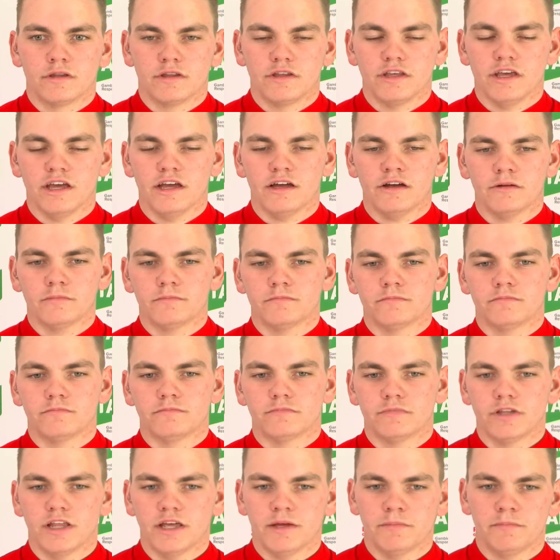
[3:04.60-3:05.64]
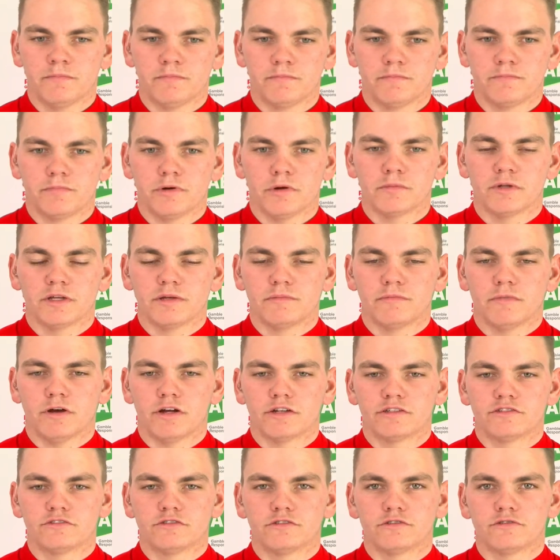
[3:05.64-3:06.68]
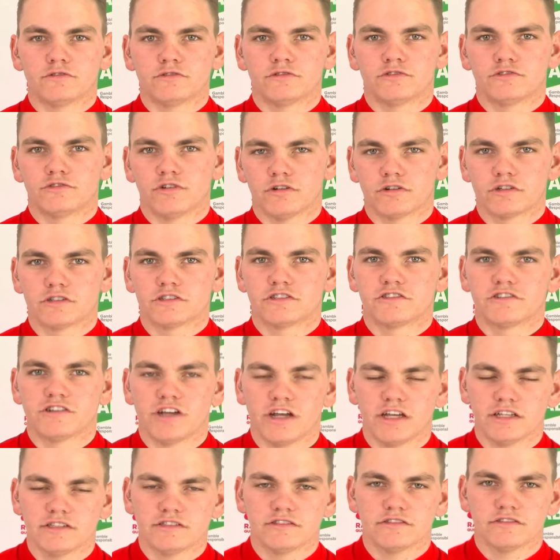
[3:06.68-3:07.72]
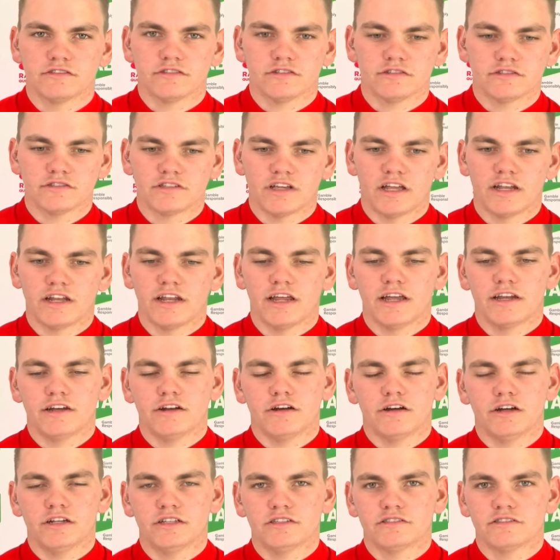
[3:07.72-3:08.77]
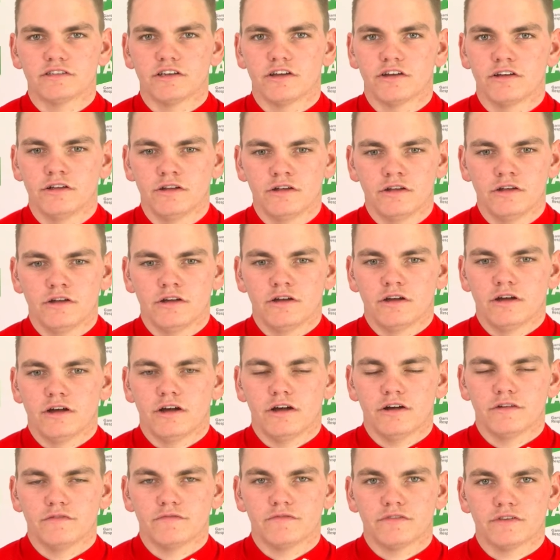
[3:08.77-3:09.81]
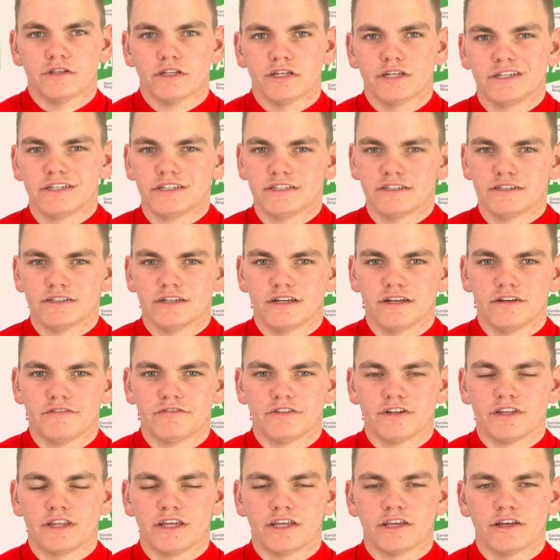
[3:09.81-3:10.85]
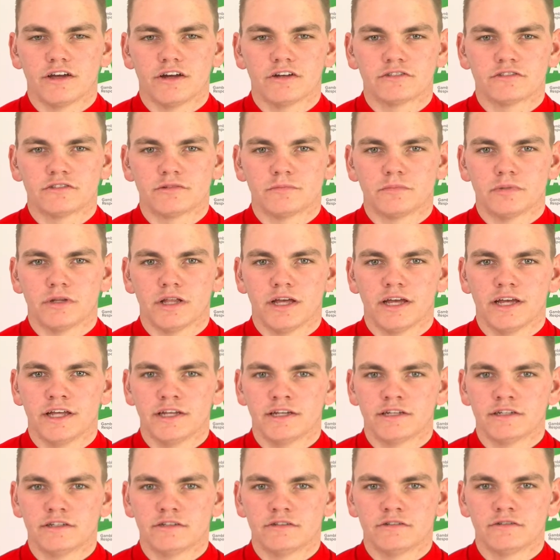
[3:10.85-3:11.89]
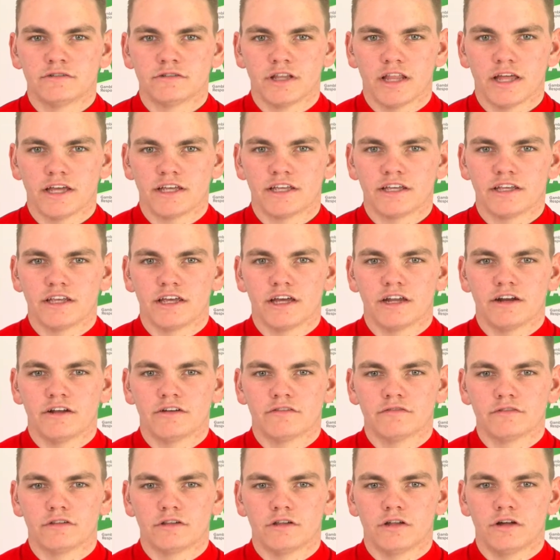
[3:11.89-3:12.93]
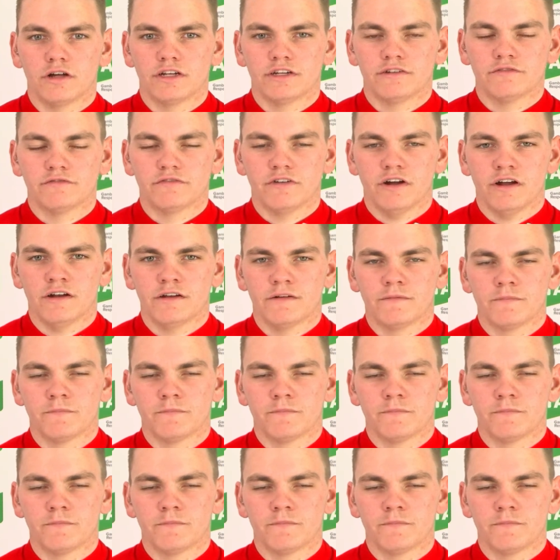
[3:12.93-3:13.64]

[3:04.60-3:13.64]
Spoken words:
Yeah, they're probably my 2 strongest chances on Saturday night, so hopefully everything goes to plan and they can get over the line in front.